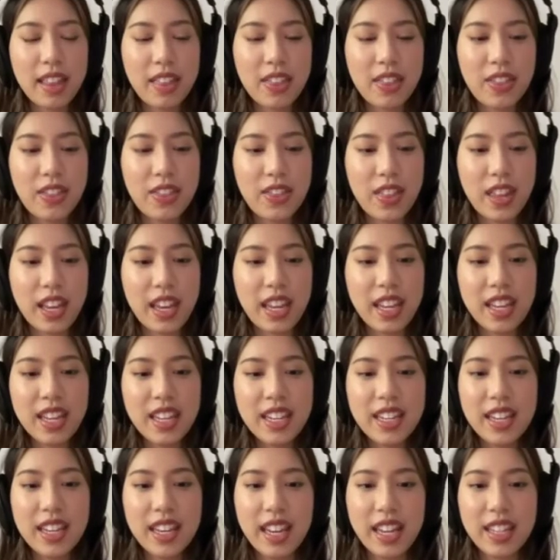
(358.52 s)
think
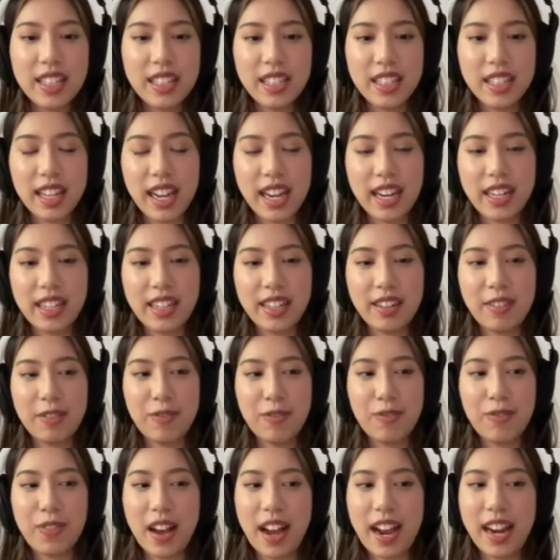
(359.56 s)
it's like a
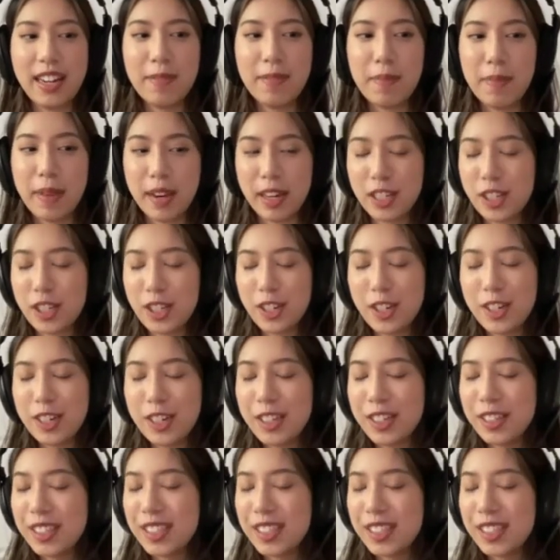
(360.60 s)
fine mixtures,